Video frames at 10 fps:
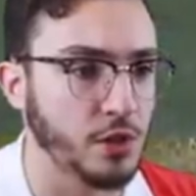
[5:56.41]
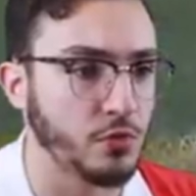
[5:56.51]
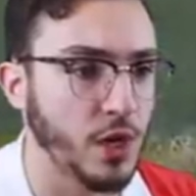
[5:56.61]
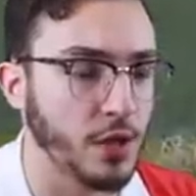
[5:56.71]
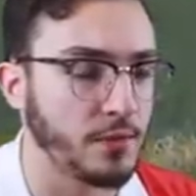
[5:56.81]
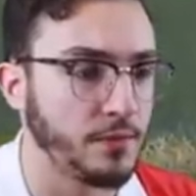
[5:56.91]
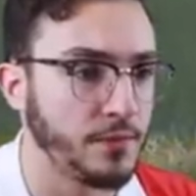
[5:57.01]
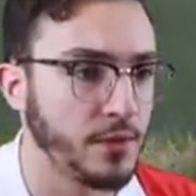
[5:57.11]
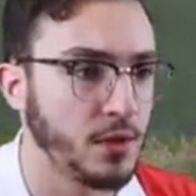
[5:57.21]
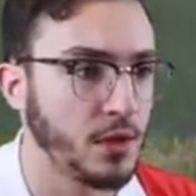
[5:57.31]
a good run.
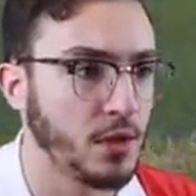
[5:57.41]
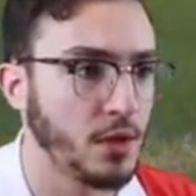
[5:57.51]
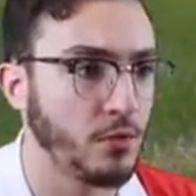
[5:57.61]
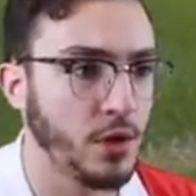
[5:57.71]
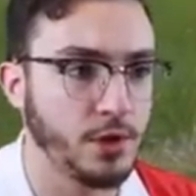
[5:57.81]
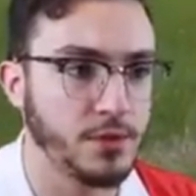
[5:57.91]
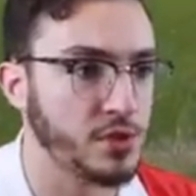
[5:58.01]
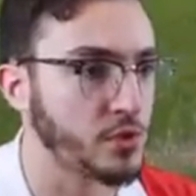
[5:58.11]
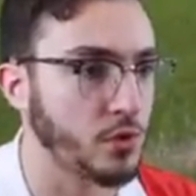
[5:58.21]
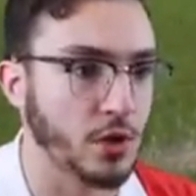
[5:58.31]
I want him
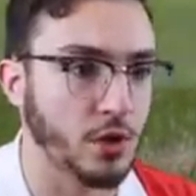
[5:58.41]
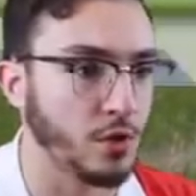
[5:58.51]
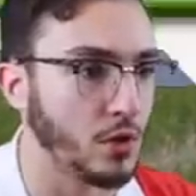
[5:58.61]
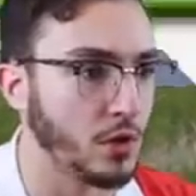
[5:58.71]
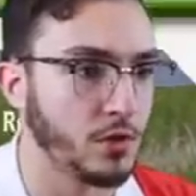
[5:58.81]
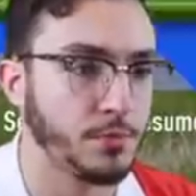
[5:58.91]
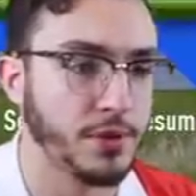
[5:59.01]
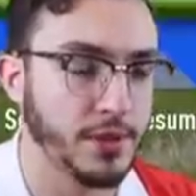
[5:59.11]
to score a goal,